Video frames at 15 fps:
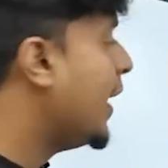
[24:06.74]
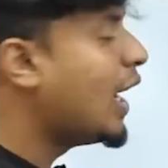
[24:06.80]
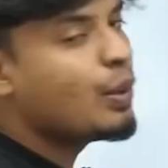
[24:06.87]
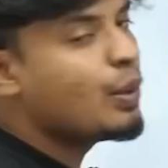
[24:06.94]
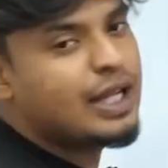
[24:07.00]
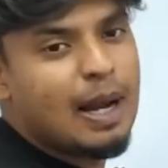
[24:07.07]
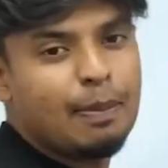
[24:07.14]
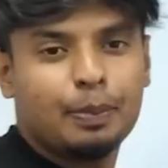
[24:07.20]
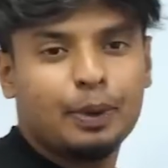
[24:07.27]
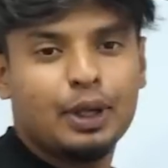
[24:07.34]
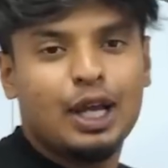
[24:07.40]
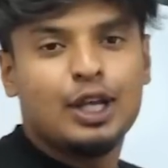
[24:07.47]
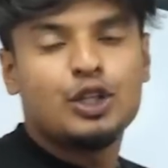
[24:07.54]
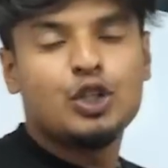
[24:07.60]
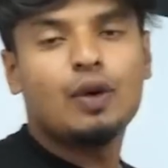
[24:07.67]
Now, yep,
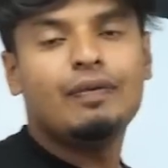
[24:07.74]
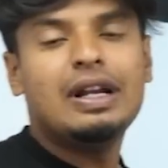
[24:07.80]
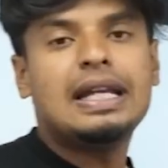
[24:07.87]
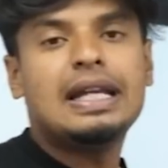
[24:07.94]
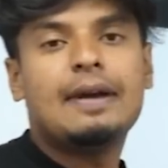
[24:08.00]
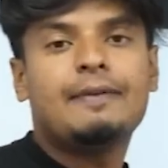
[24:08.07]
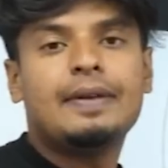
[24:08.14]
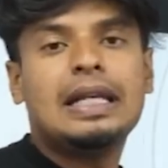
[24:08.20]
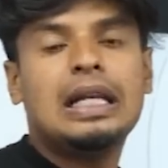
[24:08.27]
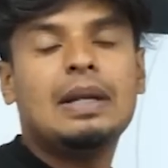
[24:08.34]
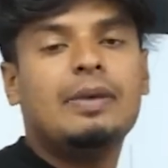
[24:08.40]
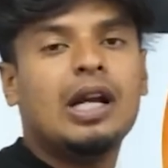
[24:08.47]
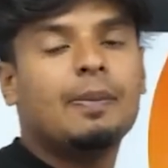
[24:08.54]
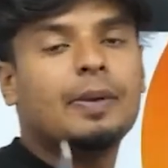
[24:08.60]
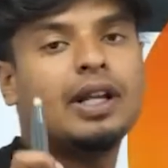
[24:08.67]
so we'll definitely
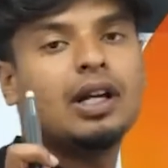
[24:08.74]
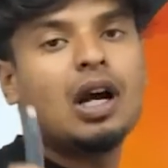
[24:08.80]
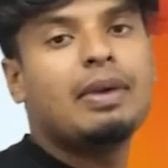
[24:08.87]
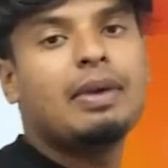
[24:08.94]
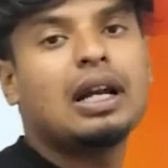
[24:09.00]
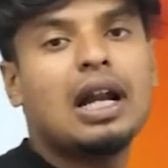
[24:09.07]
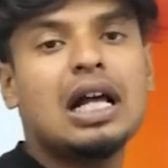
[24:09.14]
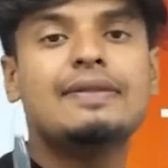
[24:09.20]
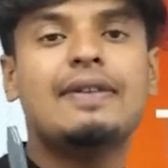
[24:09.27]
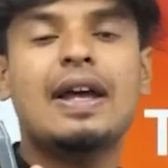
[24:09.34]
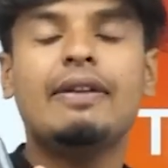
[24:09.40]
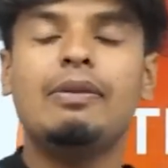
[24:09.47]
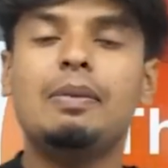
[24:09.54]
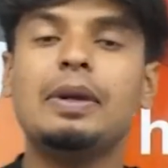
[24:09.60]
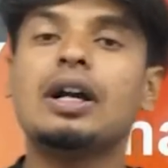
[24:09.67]
meet up in the coming class
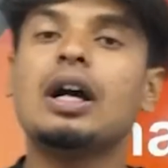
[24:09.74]
where we'll be